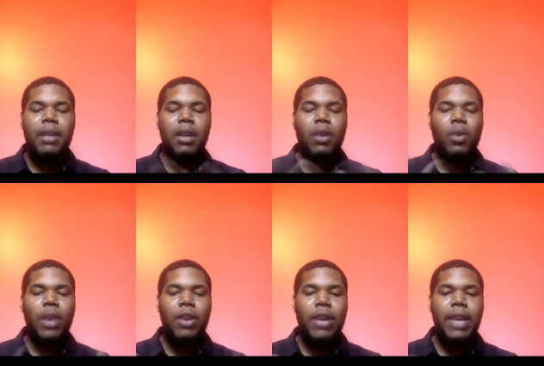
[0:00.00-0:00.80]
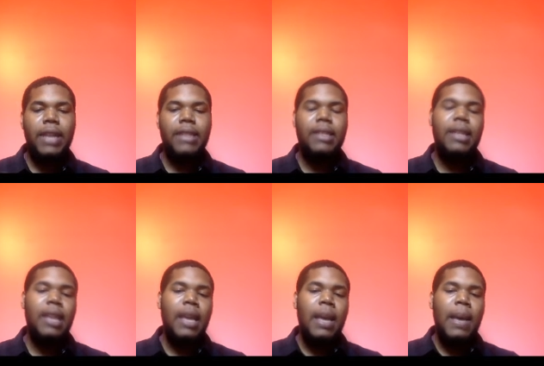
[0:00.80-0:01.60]
Aquarius.
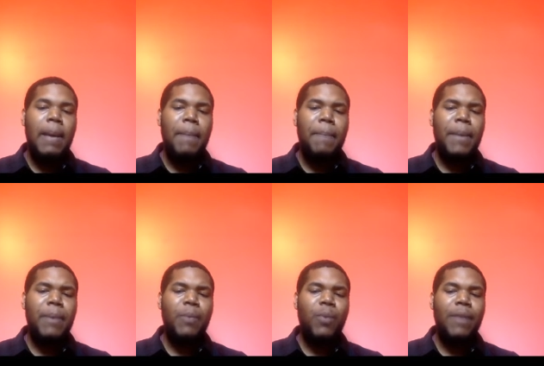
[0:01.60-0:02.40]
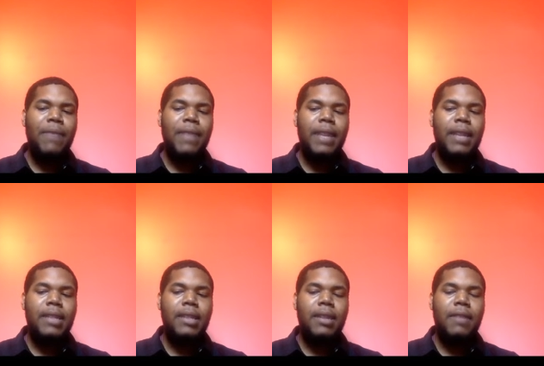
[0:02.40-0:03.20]
But with
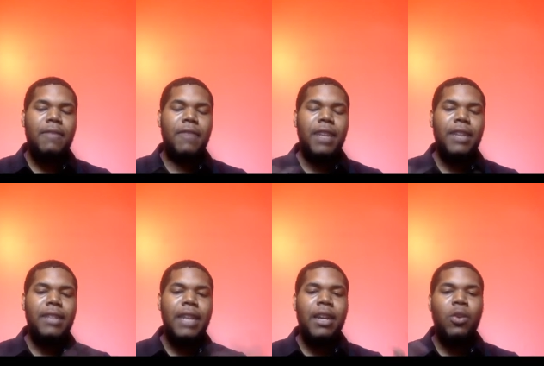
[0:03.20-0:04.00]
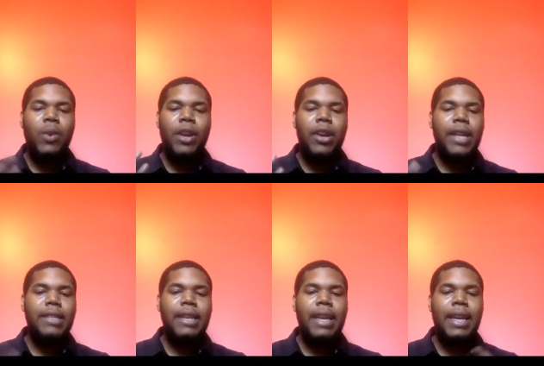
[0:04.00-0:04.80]
this, Venus in
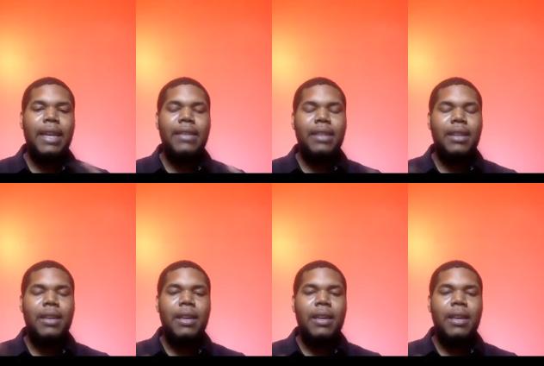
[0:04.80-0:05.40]
Aquarius is